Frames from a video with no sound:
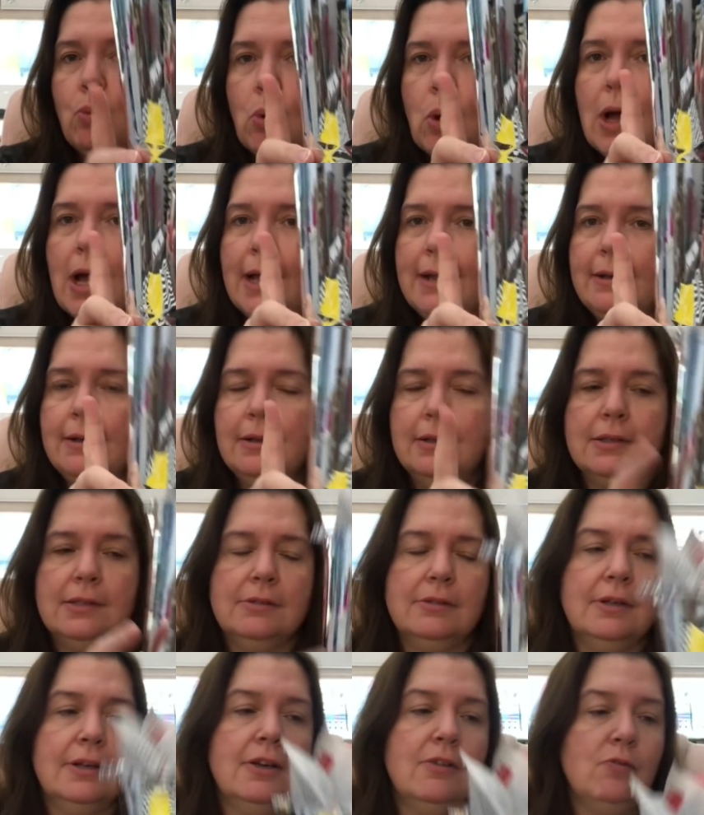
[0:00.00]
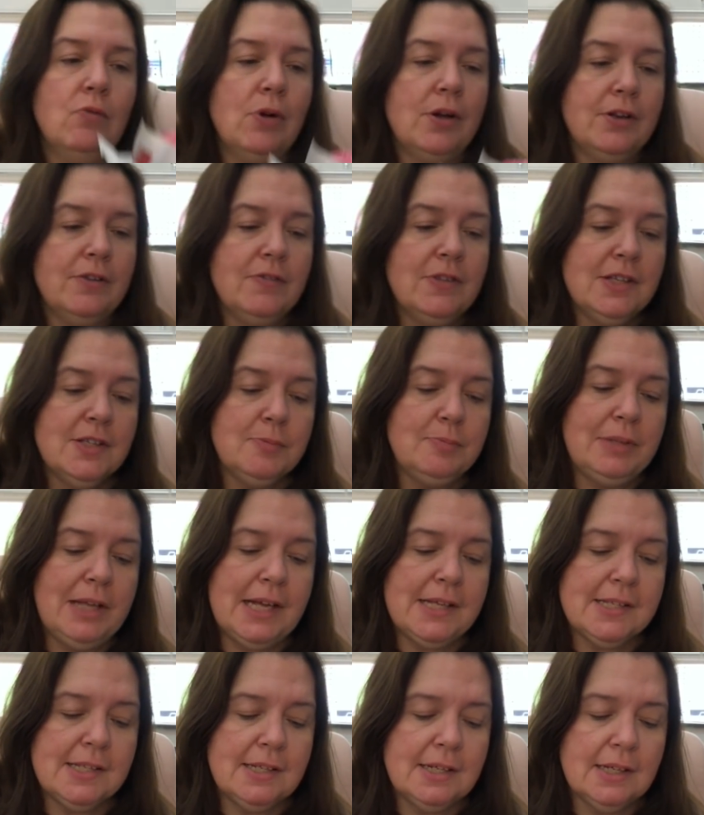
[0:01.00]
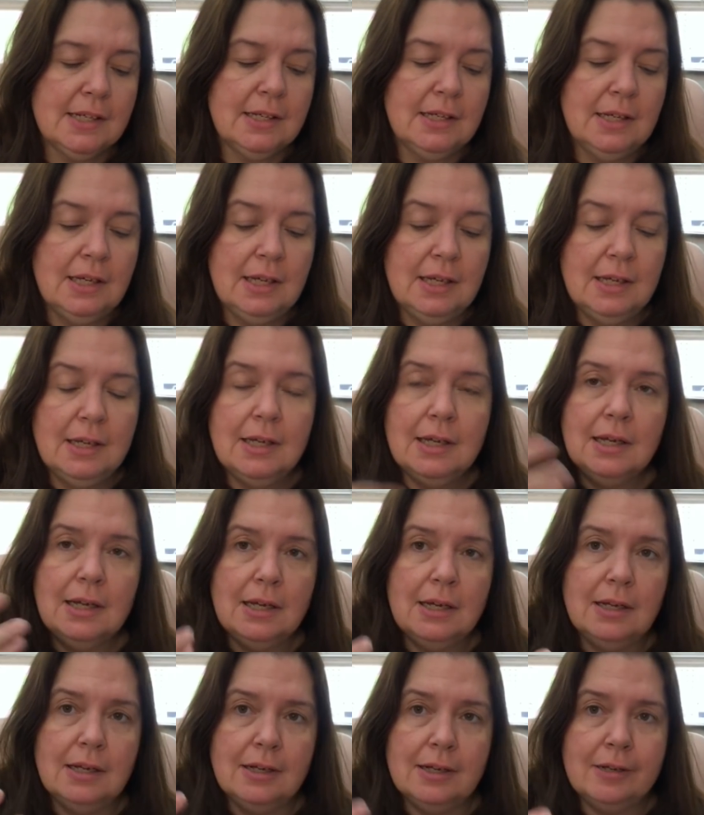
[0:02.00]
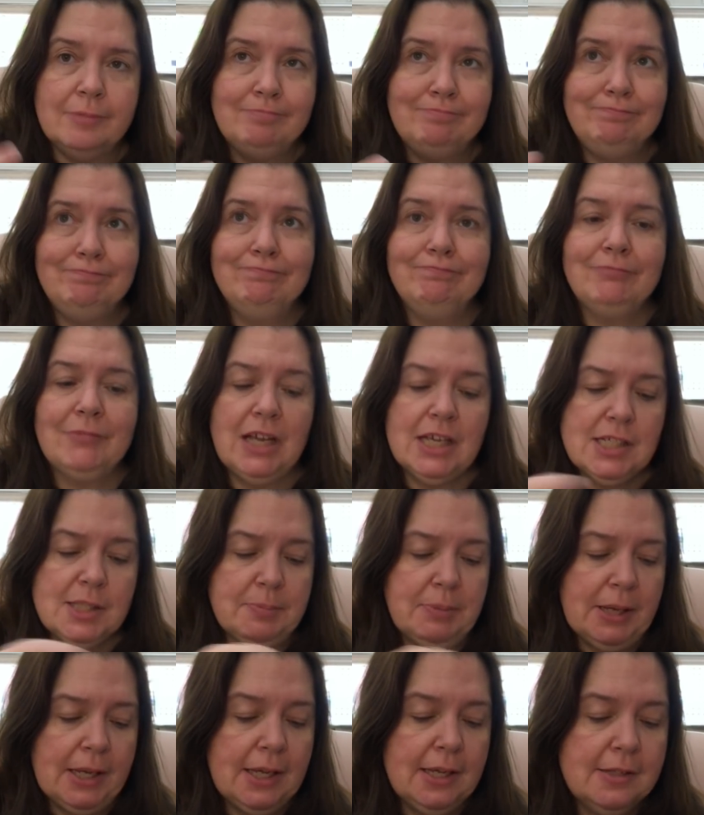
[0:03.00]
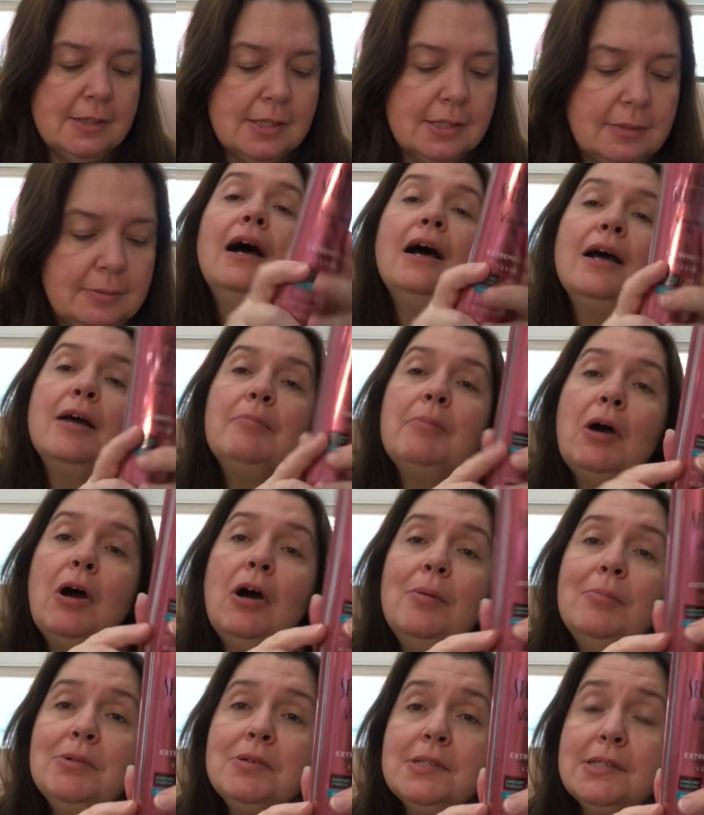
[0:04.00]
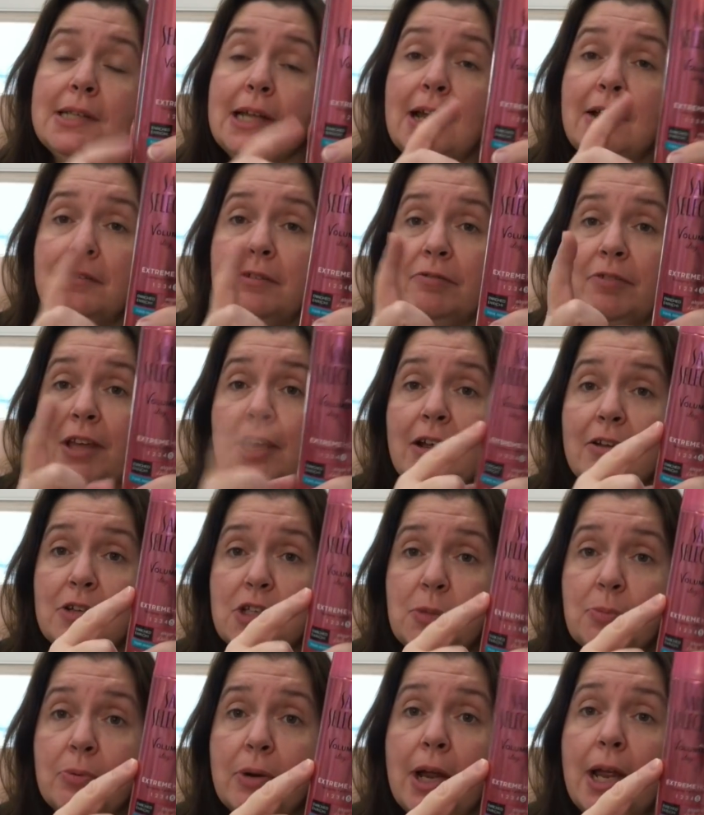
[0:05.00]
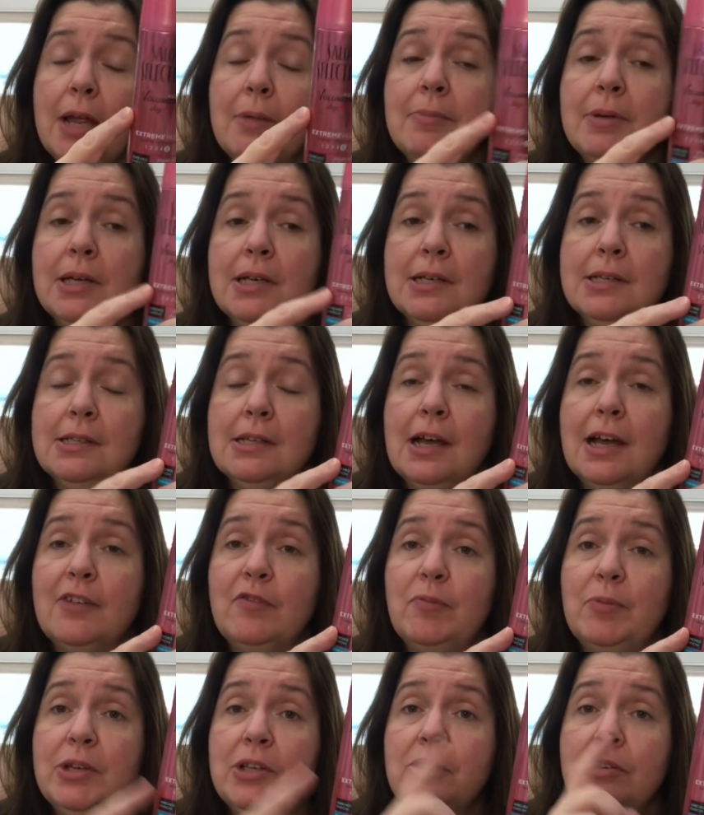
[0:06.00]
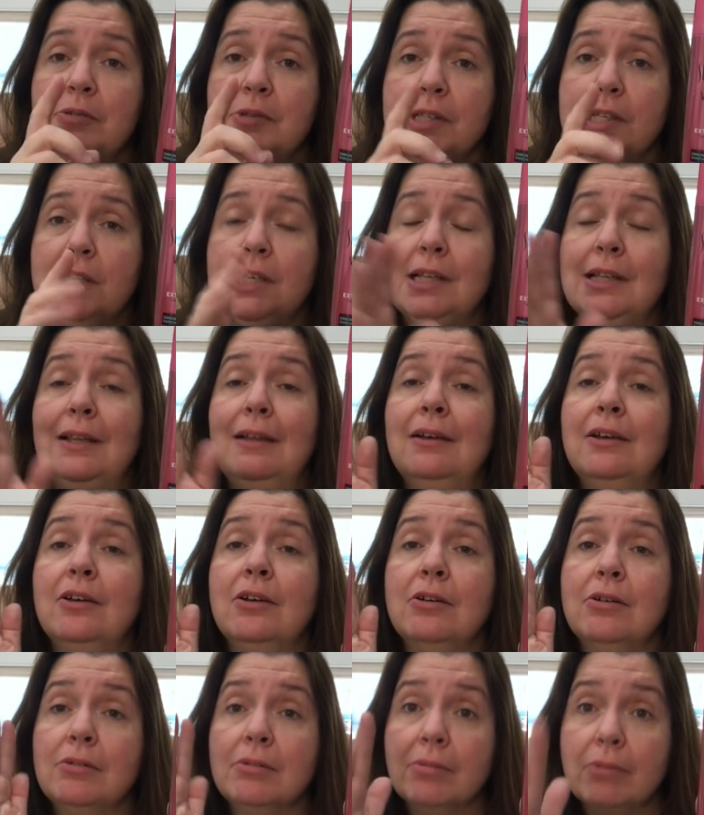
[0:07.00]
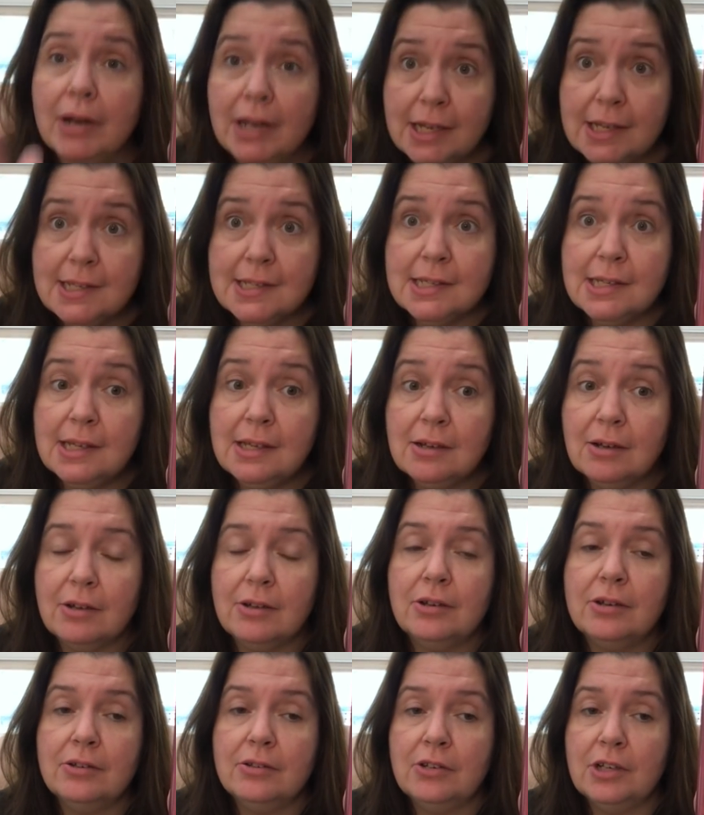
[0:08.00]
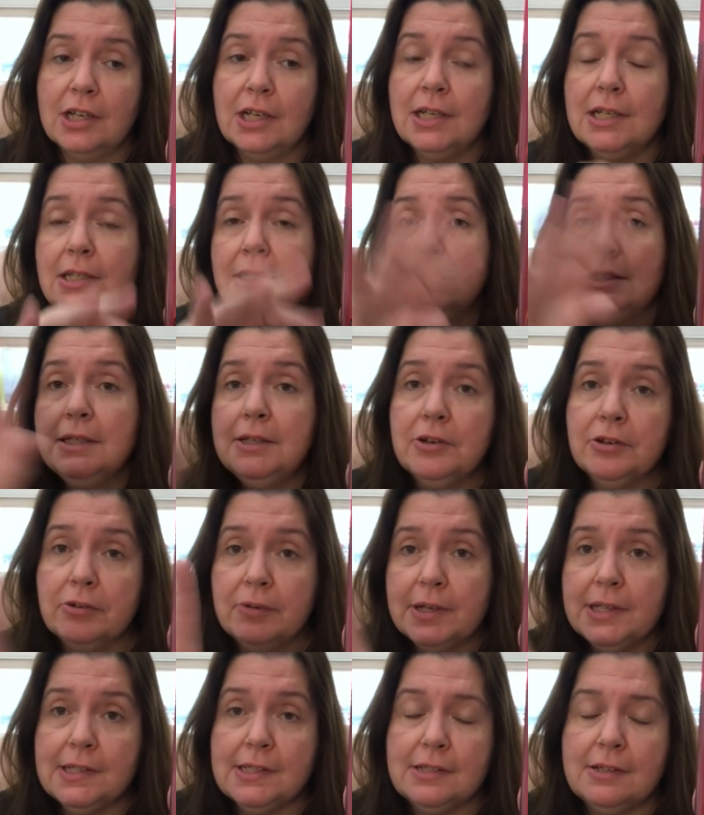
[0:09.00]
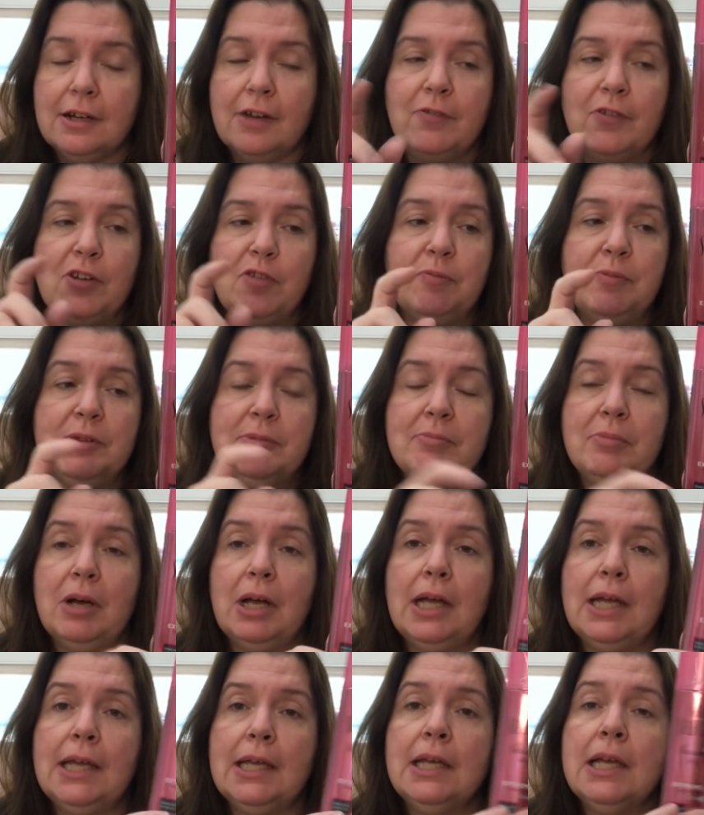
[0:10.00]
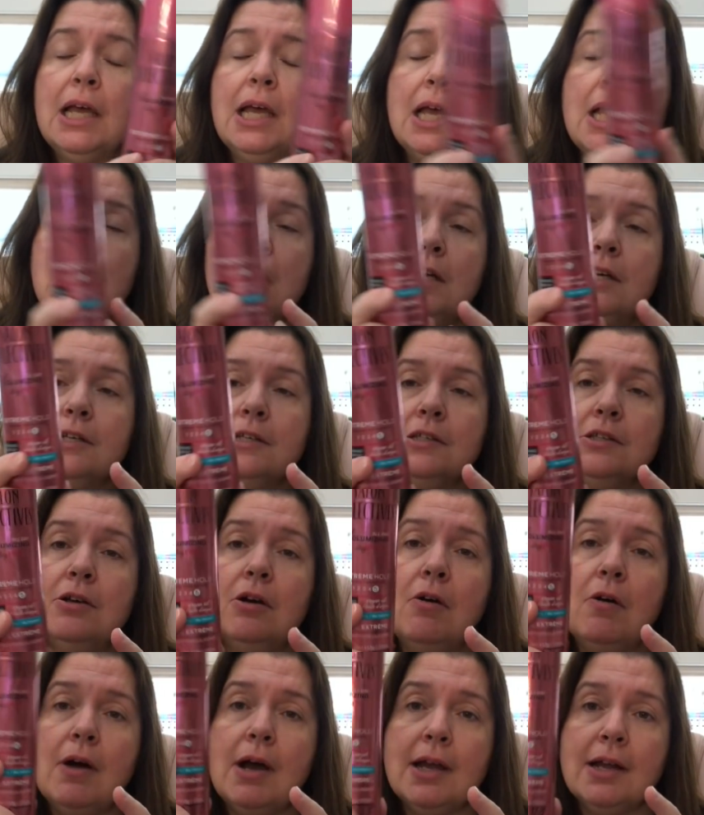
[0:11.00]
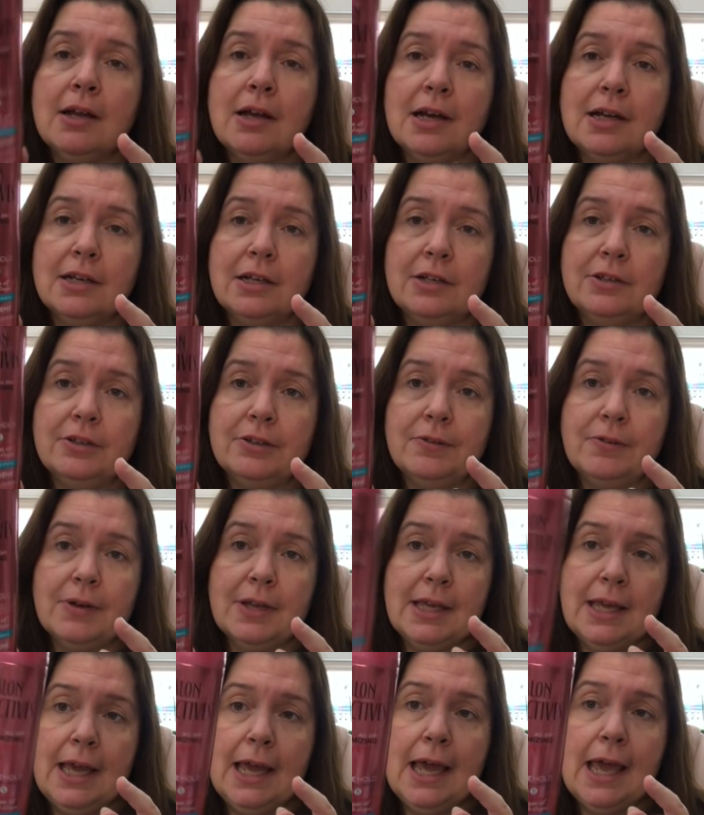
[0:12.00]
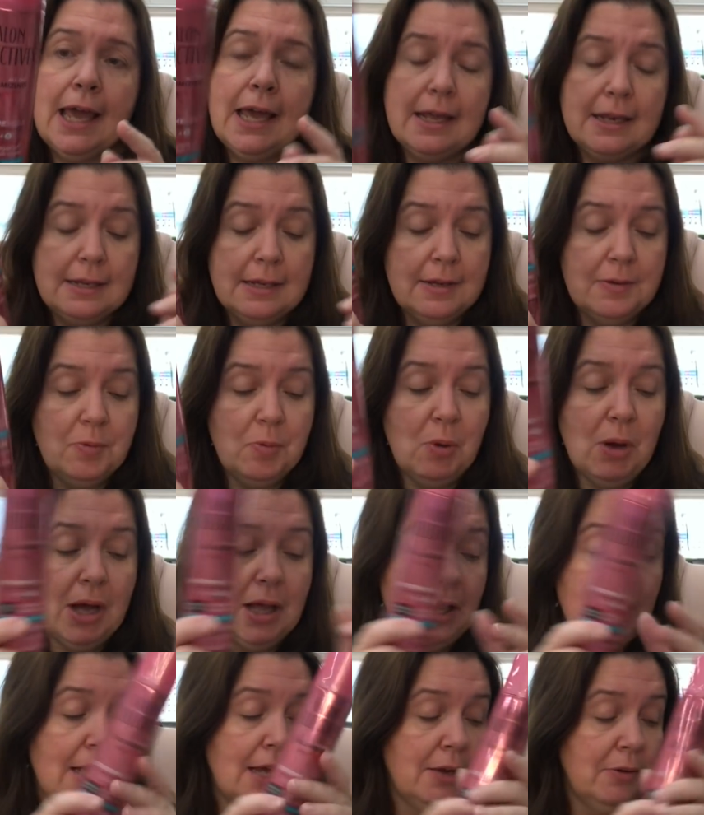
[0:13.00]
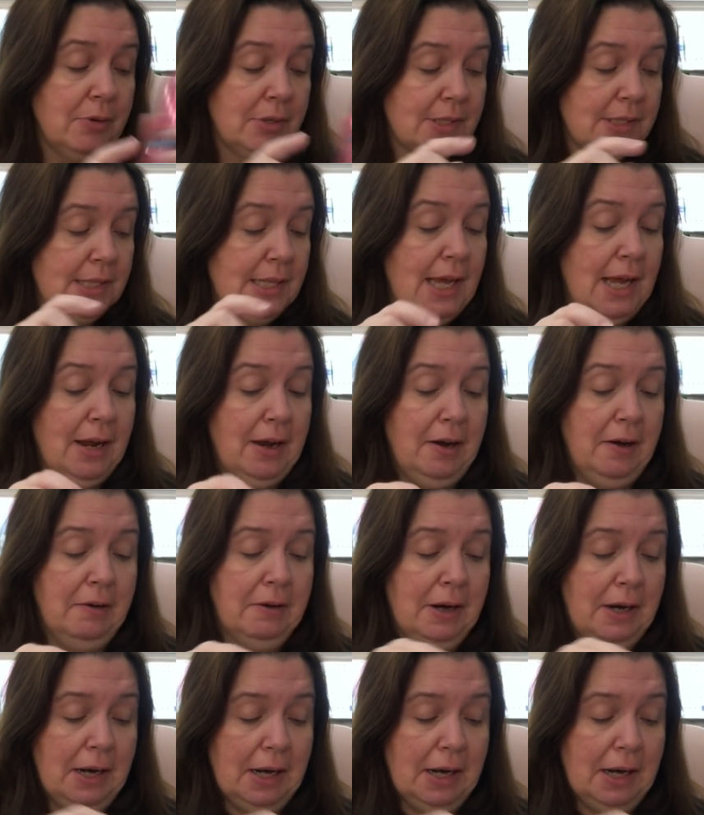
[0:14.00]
one. So I have one of these plastic ice buckets. I'm almost out of hairspray because I've been using it like crazy on all the glittery stuff I've been buying. So I got another can while I was there.